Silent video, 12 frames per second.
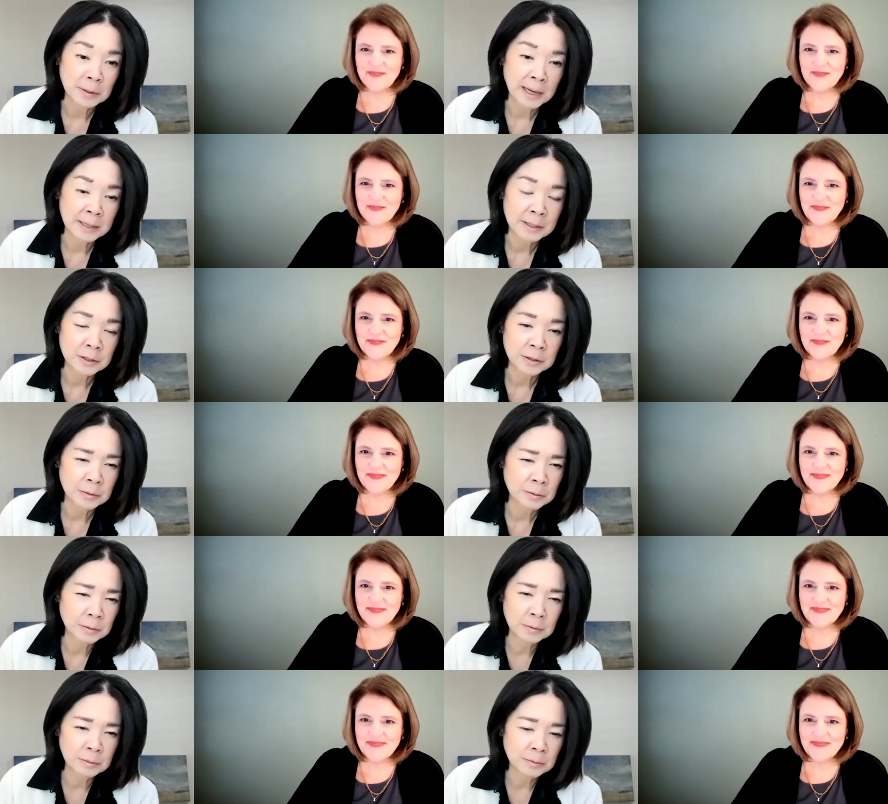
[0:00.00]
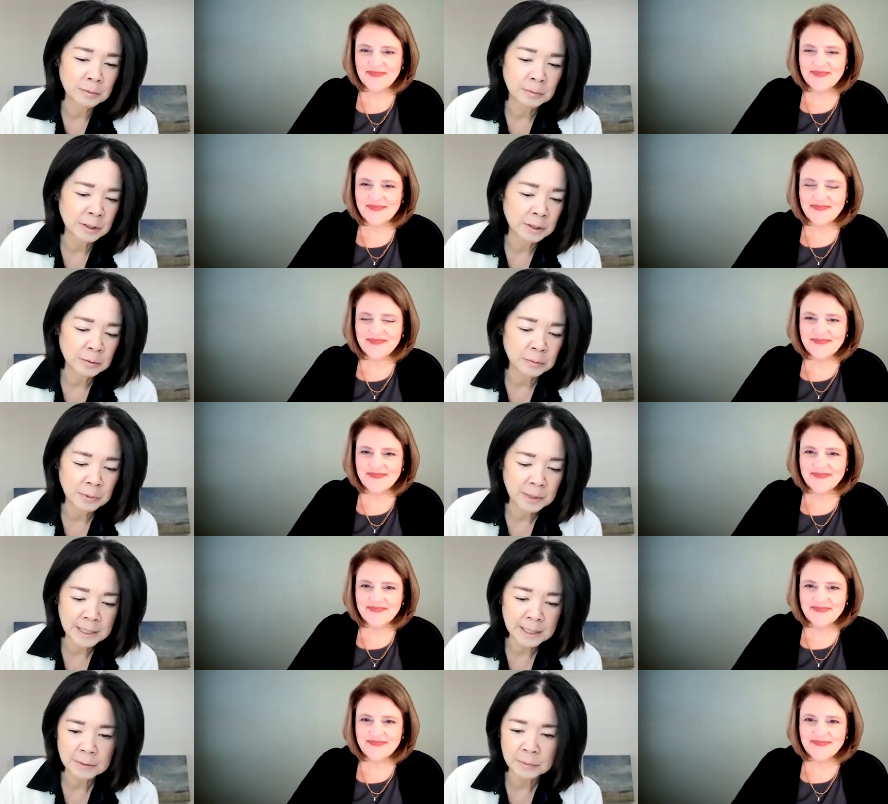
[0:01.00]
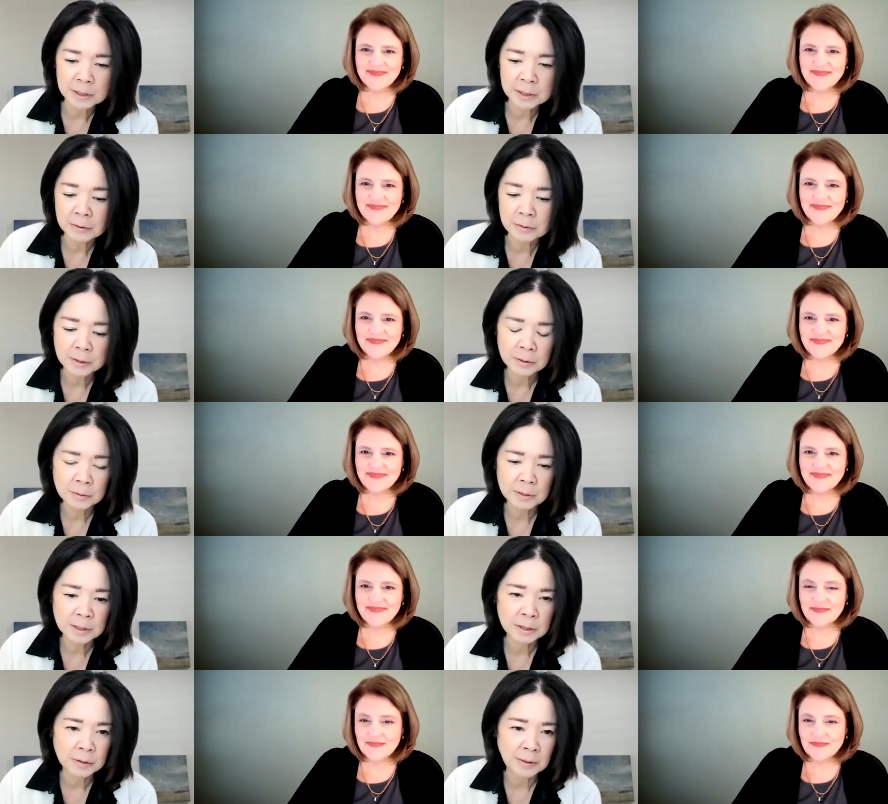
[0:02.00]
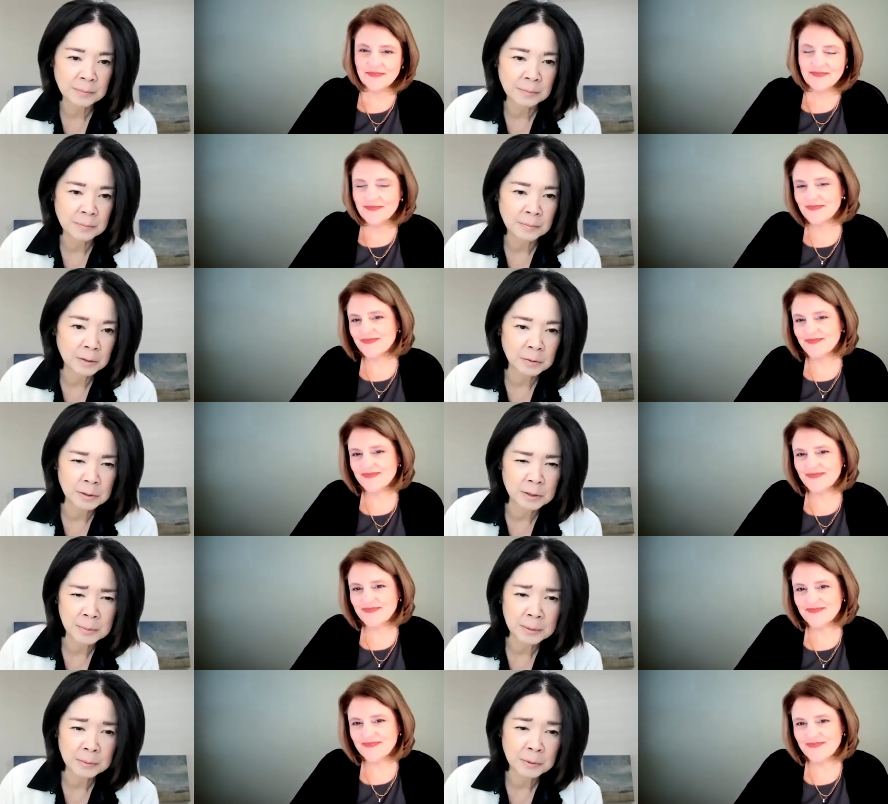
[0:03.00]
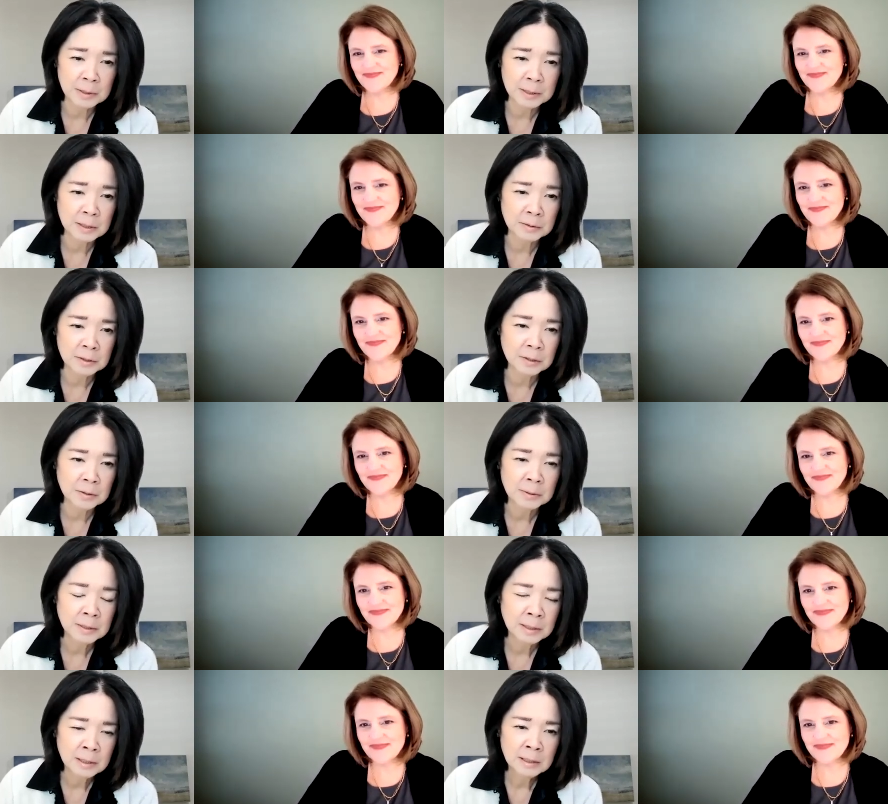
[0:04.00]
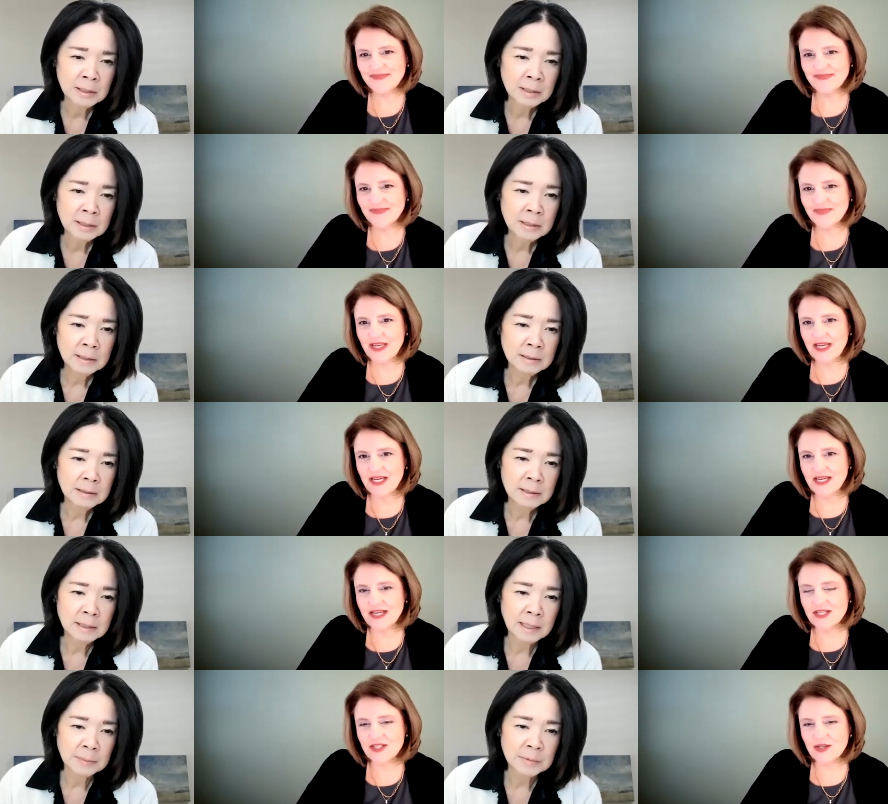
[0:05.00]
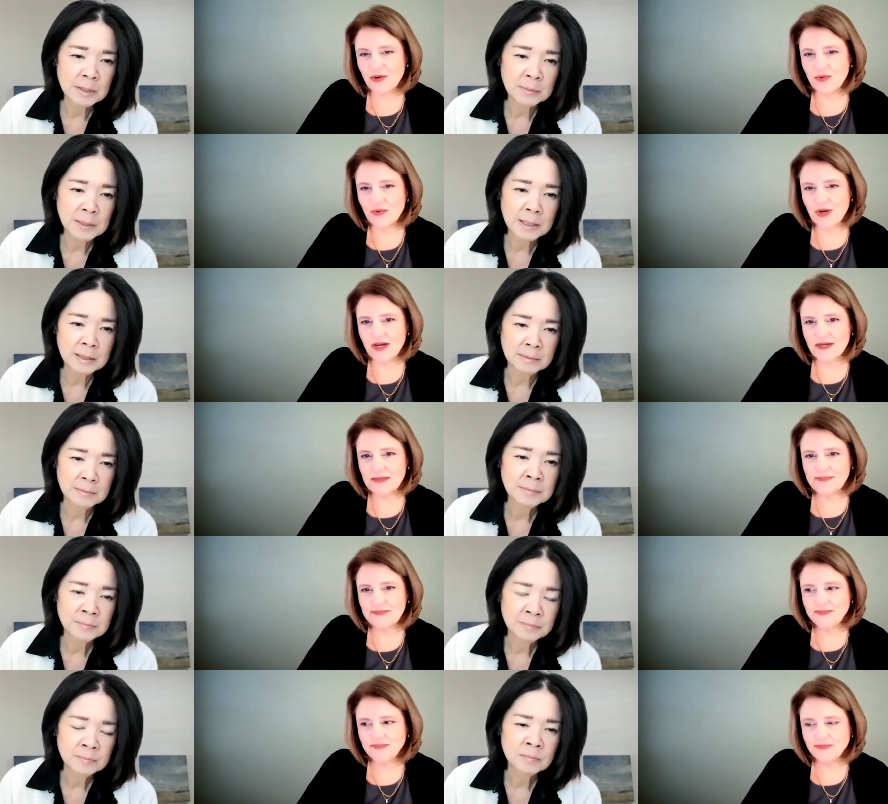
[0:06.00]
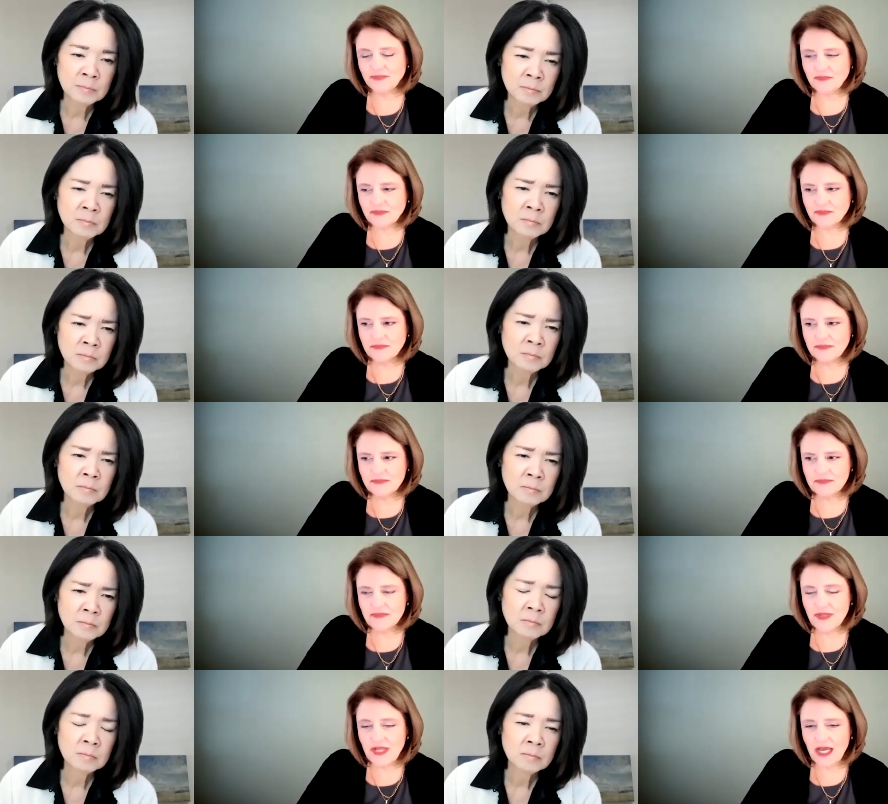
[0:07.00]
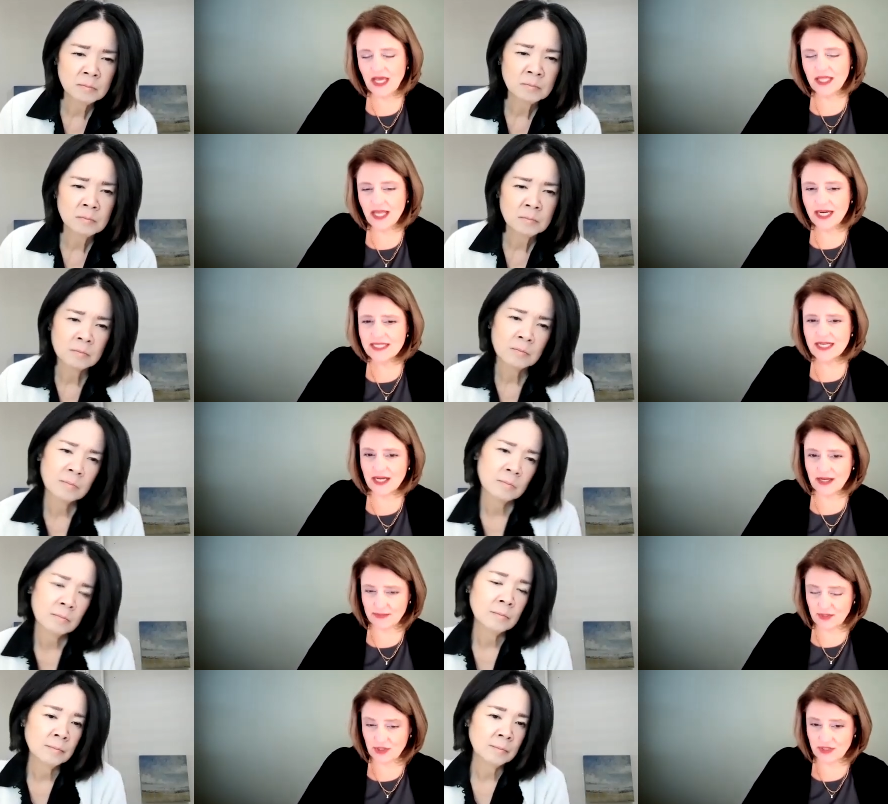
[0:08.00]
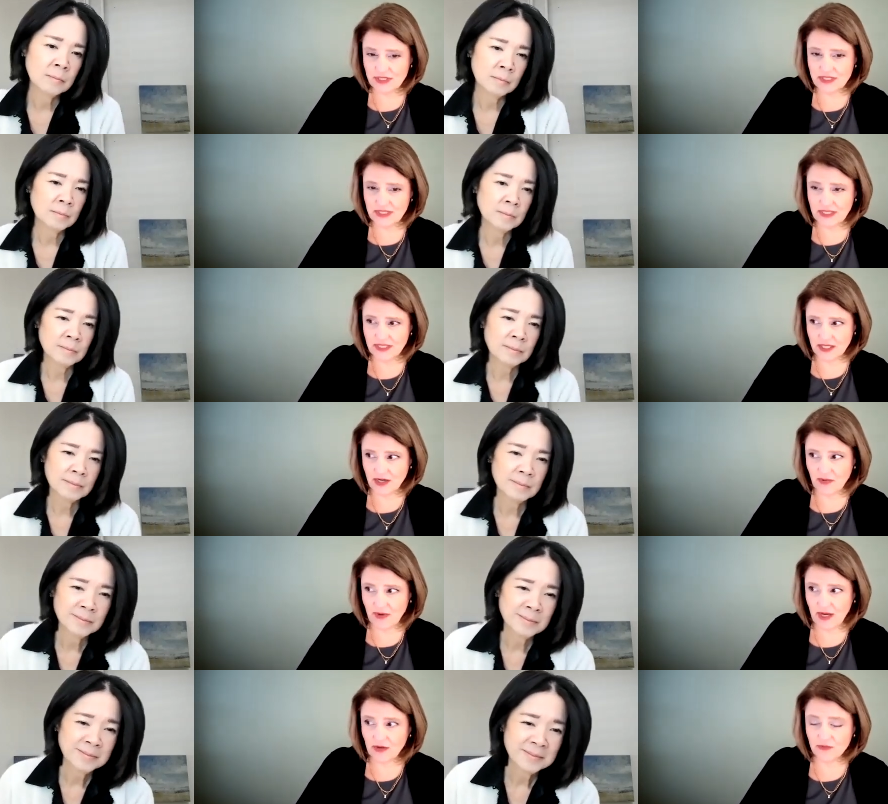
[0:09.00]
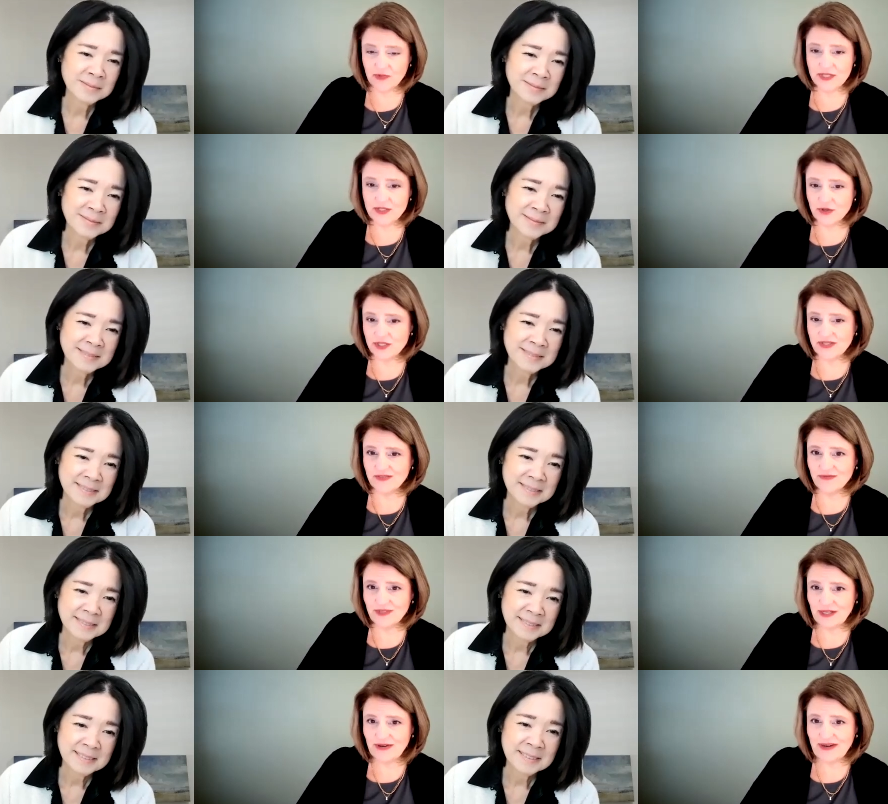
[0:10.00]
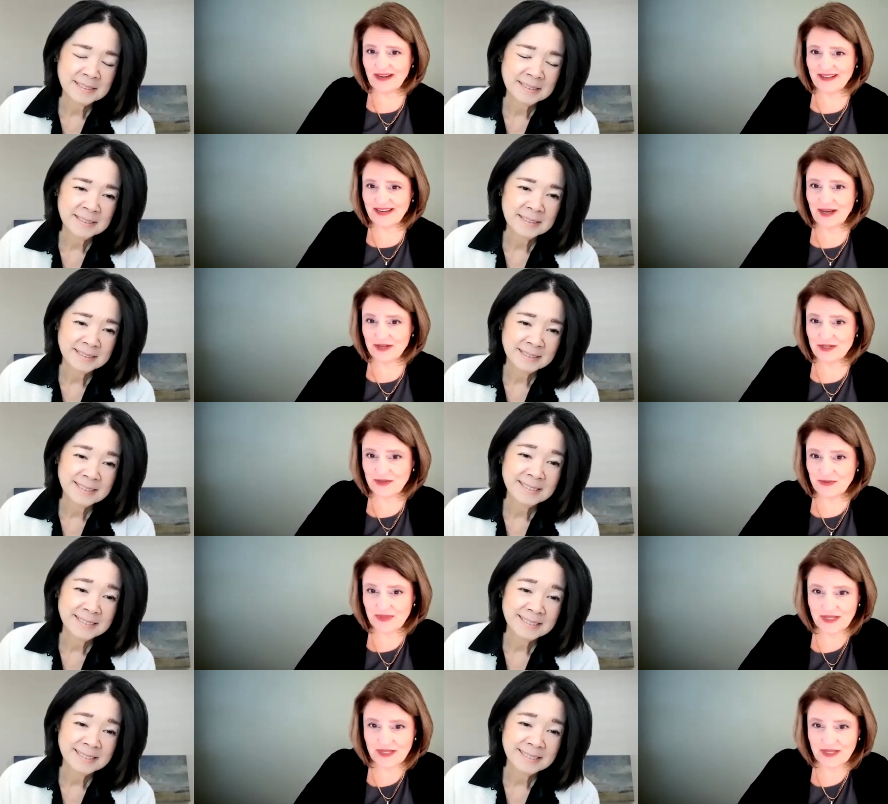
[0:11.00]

Speaker 1: So how did you, what did you read? What did you do? Did you have mentors, people you could turn to
Speaker 2: to get so, up to speed? Um, a lot of times you just need to go out and research it and figure out how to do